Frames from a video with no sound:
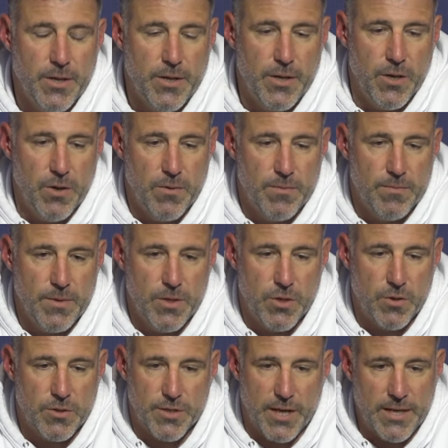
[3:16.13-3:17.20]
You know, it
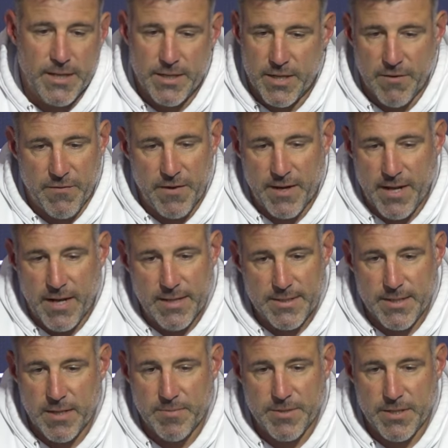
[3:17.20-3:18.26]
looks like the different
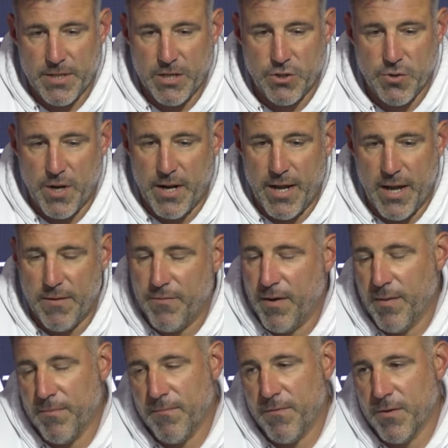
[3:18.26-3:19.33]
concepts that they try to have
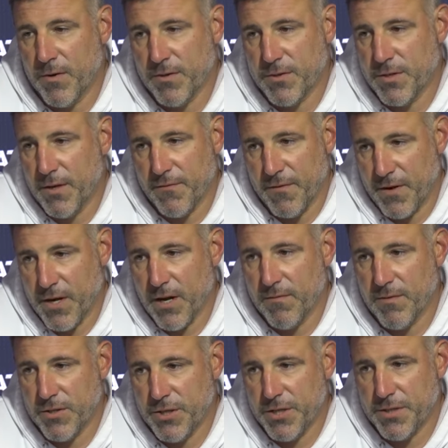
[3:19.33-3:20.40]
up first, different
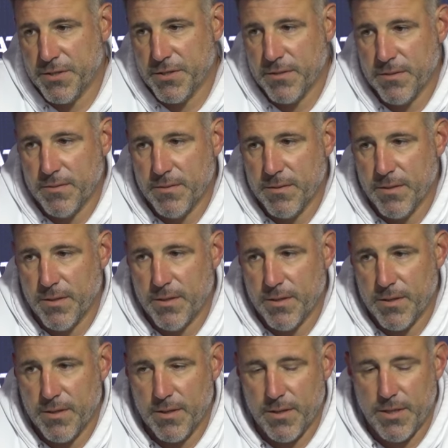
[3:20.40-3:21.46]
coverages, uh,
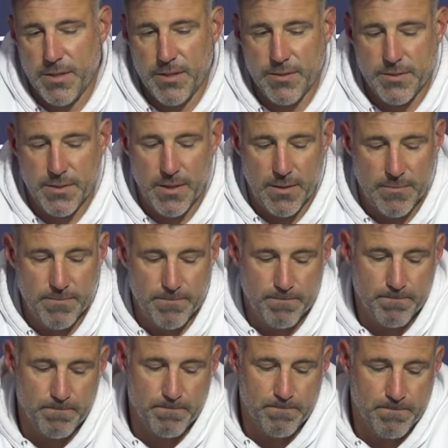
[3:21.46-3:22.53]
he's um,
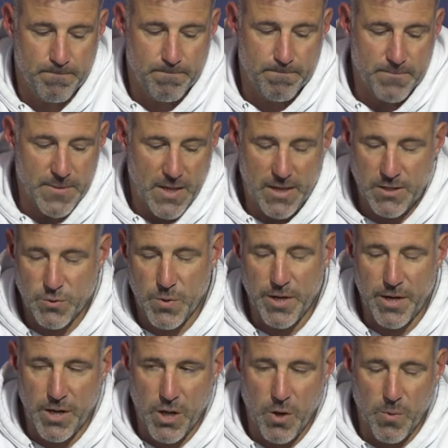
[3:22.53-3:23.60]
he's
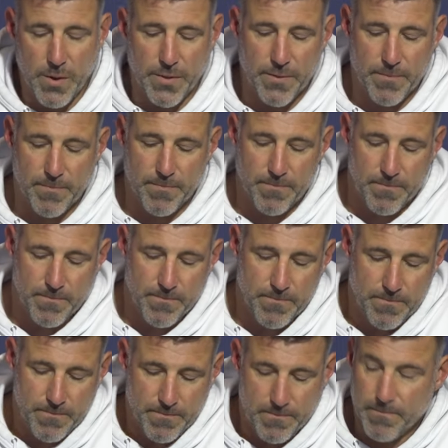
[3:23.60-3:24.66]
ready to go with. Mike,
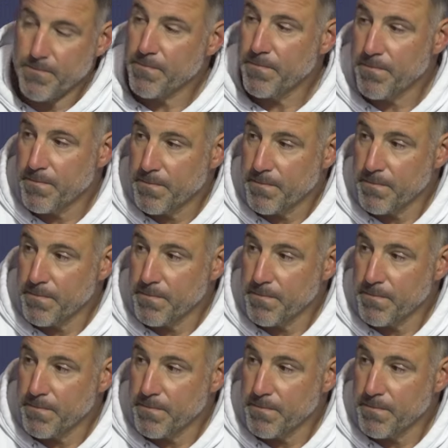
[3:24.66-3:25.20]
it seems like